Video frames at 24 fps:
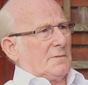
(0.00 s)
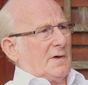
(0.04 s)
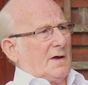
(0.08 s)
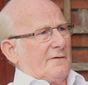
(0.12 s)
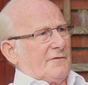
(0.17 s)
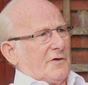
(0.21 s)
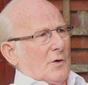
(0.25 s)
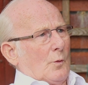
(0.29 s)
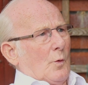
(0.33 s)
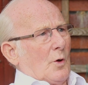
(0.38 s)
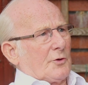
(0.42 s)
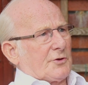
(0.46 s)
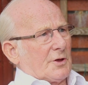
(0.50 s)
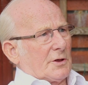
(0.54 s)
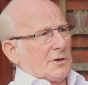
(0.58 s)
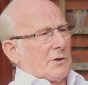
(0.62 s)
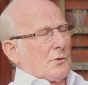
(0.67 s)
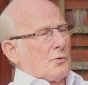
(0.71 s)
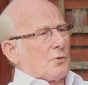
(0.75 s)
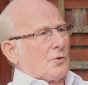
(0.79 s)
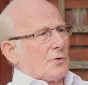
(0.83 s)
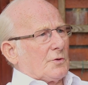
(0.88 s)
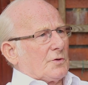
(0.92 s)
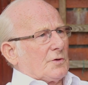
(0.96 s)
if you want a
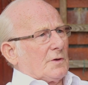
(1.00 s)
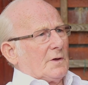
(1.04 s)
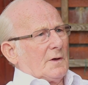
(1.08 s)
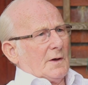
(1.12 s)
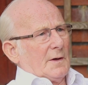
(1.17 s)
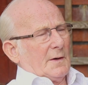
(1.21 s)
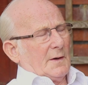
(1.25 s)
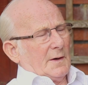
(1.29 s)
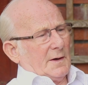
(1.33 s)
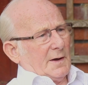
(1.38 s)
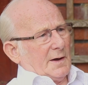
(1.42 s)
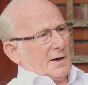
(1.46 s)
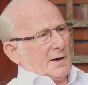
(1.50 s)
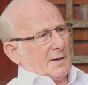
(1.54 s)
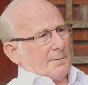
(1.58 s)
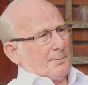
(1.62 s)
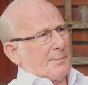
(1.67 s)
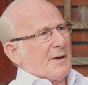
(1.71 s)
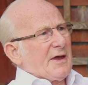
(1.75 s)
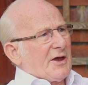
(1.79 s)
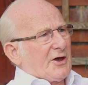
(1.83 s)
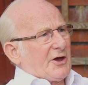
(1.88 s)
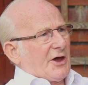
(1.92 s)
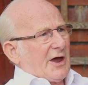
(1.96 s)
local uh,
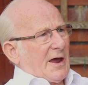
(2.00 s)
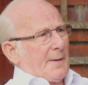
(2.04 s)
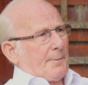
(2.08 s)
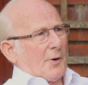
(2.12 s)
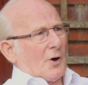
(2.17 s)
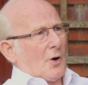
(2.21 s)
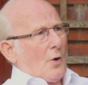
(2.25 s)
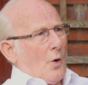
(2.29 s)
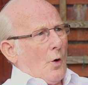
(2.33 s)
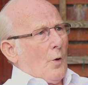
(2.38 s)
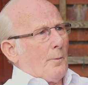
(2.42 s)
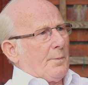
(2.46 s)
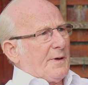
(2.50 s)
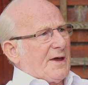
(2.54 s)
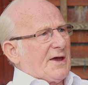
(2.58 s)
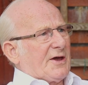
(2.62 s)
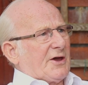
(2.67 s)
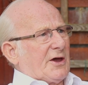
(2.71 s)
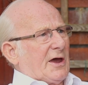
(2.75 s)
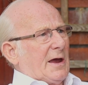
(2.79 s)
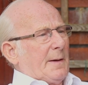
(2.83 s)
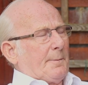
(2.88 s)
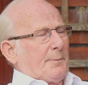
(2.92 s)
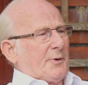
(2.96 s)
beekeeper or
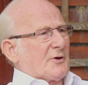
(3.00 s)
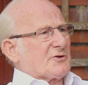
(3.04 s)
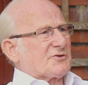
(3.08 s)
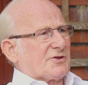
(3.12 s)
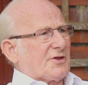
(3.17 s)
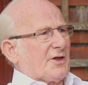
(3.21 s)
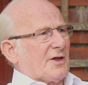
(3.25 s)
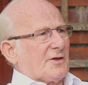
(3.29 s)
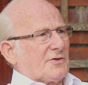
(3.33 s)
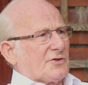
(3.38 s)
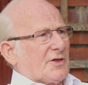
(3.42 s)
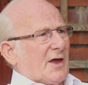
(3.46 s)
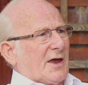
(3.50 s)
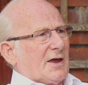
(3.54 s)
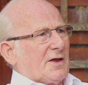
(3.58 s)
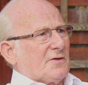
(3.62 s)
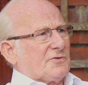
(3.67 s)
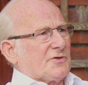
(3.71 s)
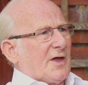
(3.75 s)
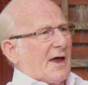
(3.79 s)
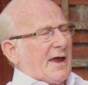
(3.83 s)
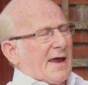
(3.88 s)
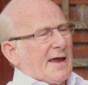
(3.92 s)
beekeepers, that they, they,